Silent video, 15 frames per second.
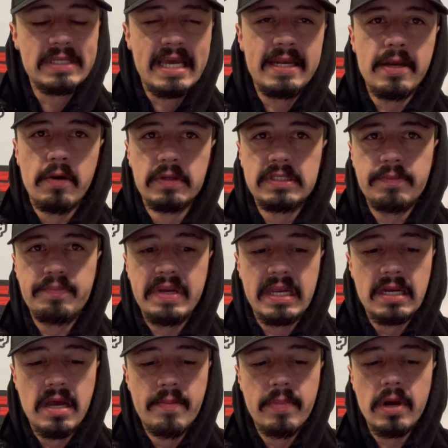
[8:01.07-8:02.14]
I know it's a big
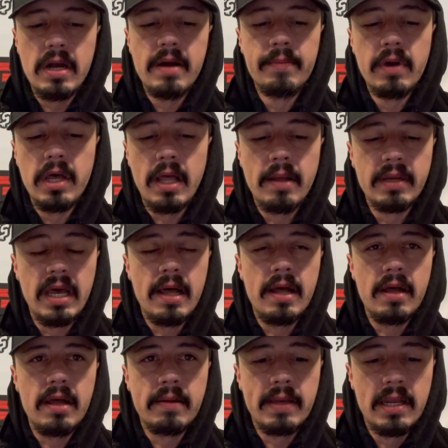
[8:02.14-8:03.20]
number. I'm
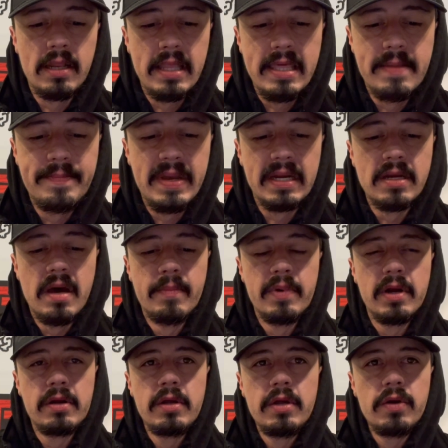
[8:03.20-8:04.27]
going to lay the big
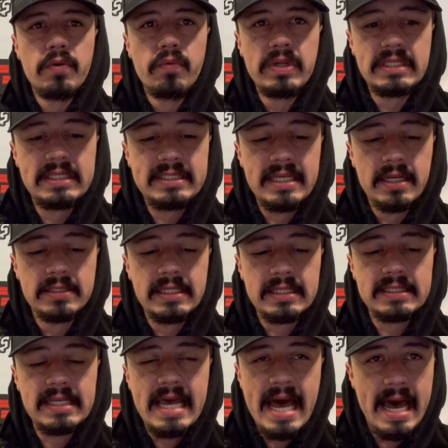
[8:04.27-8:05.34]
number with the
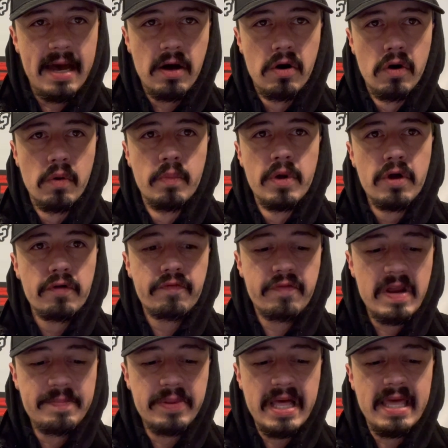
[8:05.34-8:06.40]
Celtics at home.
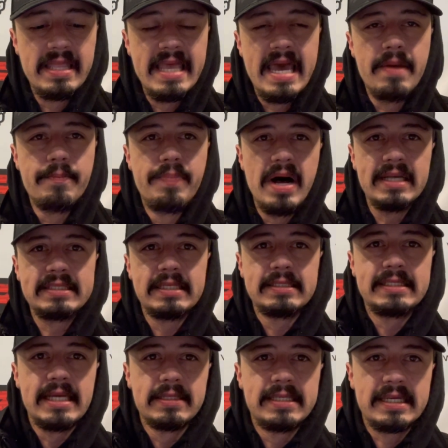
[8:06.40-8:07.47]
Free play today, Boston
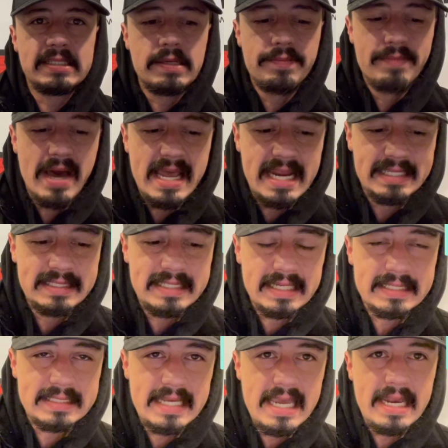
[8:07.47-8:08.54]
Celtics minus
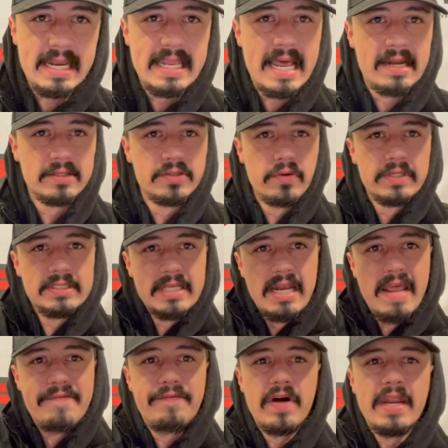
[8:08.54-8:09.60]
16, and that'll do it.
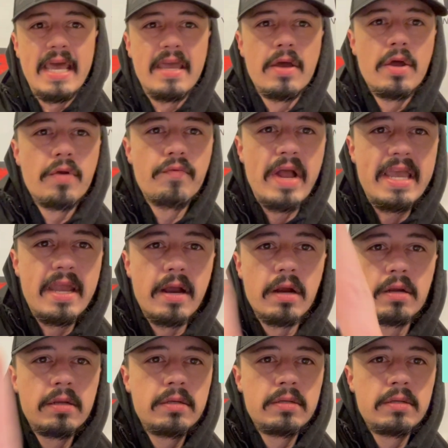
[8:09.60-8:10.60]
Sunday Funday right here.